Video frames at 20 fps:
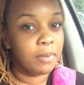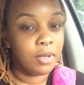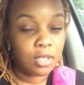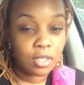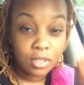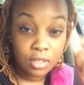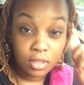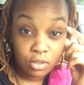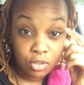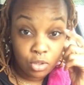
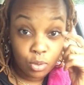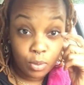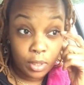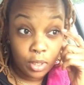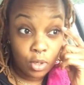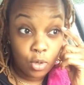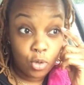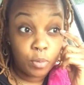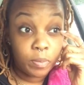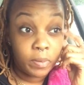been
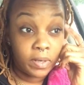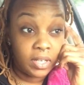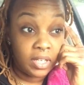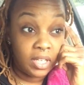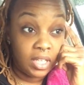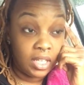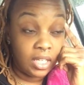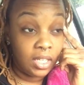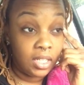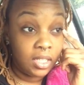doing Uber
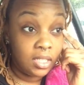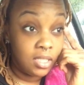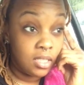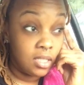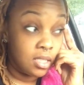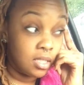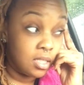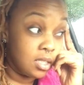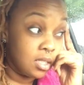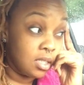
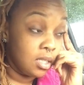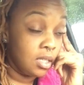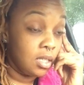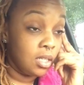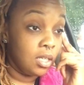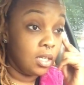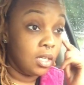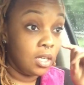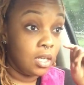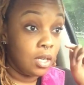Eats,
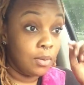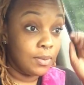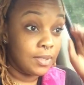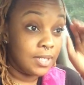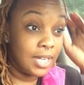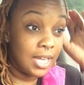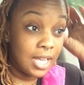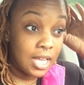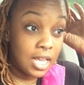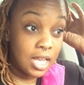
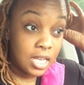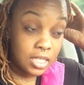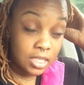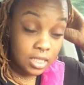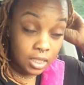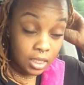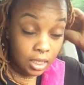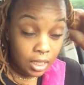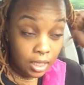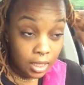which has
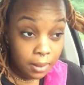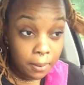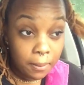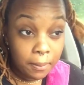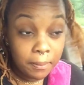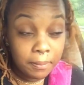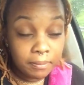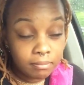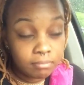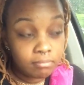
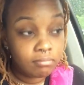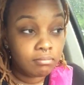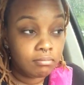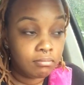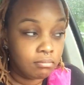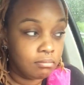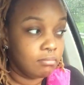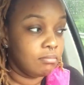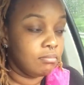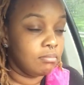
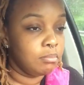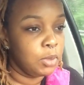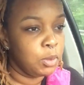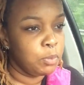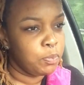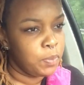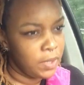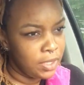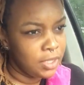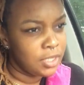been
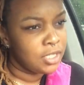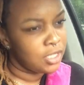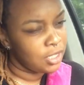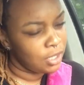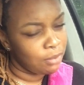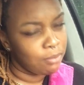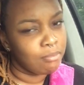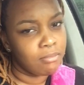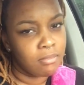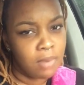putting
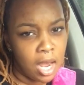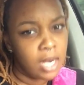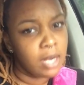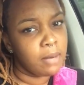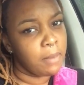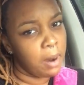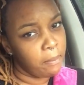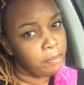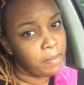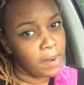some bread
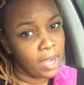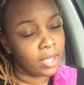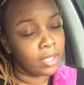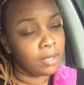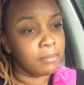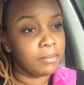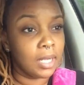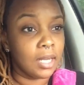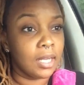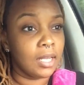in my pocket,
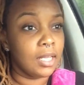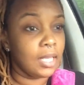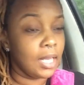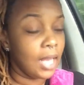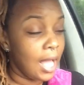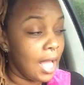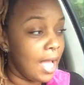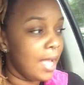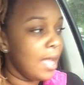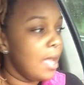I'm not gonna
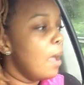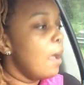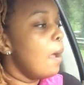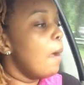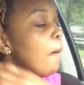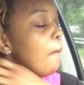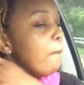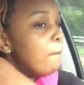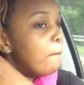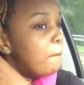lie.
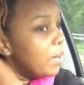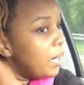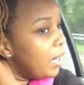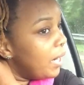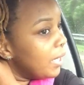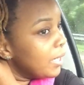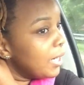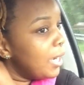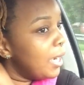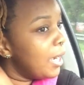
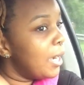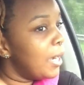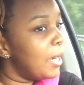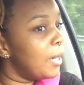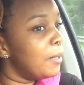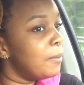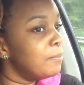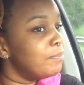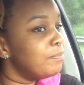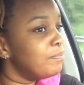But
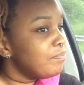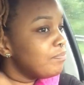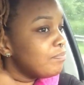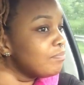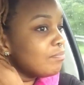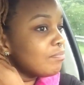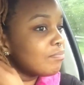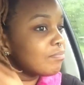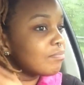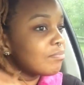
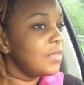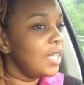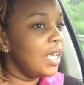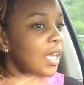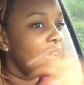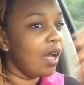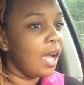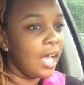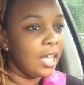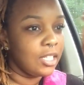
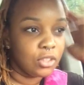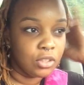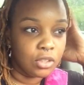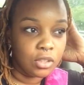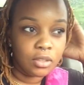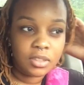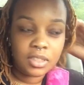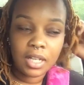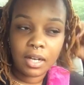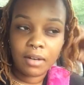yeah, as you
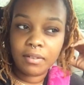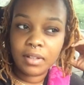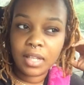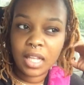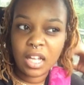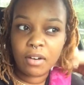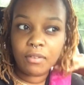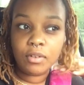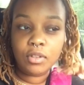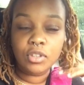know, it's not
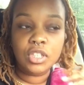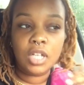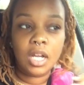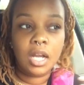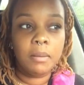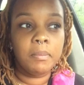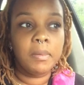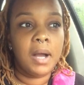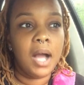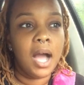like a real
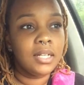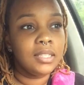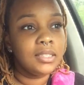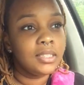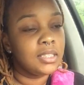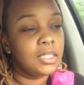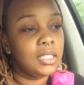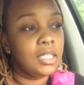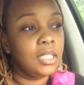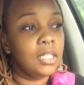job, but
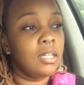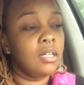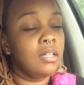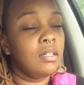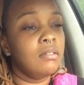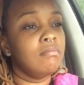honestly,